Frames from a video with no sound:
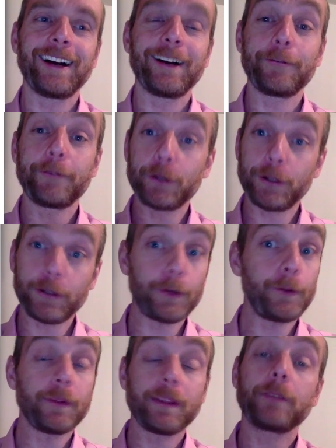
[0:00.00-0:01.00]
For
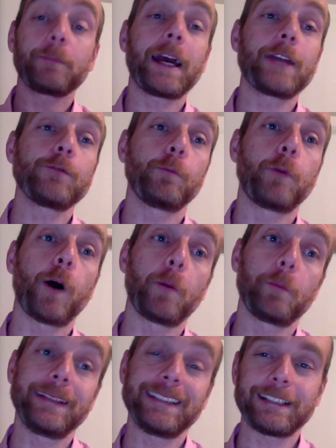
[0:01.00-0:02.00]
you, this page will pop
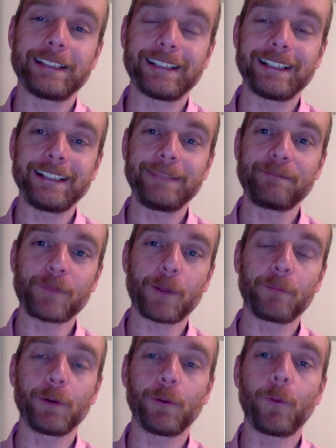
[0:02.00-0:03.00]
up instantly,
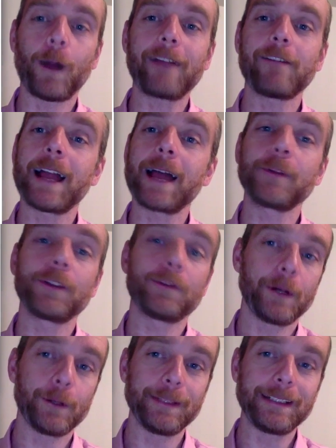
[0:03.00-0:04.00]
but where I am at the
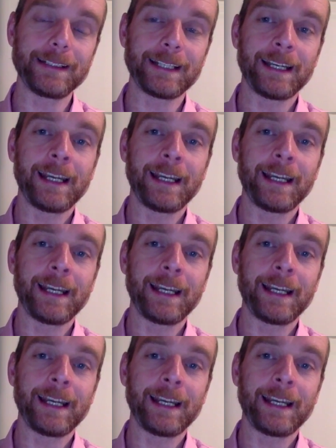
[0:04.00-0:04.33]
moment,